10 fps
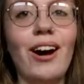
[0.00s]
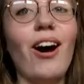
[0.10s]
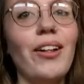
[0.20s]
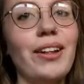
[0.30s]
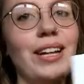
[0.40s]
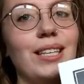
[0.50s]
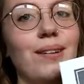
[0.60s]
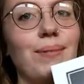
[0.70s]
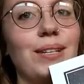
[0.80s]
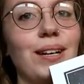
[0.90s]
All that needs to
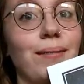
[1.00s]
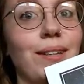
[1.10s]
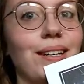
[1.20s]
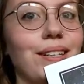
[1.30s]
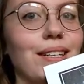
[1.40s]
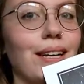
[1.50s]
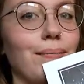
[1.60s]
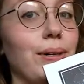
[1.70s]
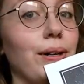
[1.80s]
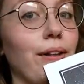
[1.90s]
be done with this is like
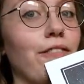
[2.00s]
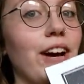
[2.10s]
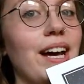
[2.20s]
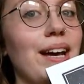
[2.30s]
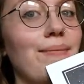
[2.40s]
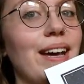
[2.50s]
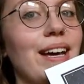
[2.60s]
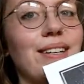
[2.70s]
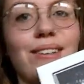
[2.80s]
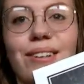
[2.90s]
put on the frame
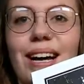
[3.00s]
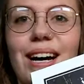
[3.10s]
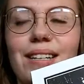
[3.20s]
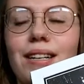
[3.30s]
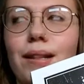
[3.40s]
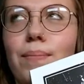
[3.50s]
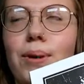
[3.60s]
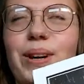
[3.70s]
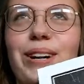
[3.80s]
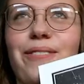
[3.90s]
and all that, the
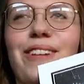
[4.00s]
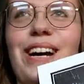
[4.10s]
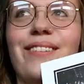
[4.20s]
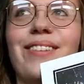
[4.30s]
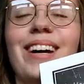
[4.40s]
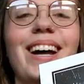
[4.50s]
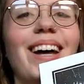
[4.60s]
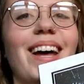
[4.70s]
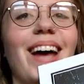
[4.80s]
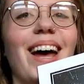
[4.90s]
broken frame,
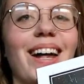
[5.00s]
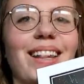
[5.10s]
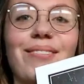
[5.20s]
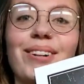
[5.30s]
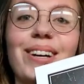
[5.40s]
and then we're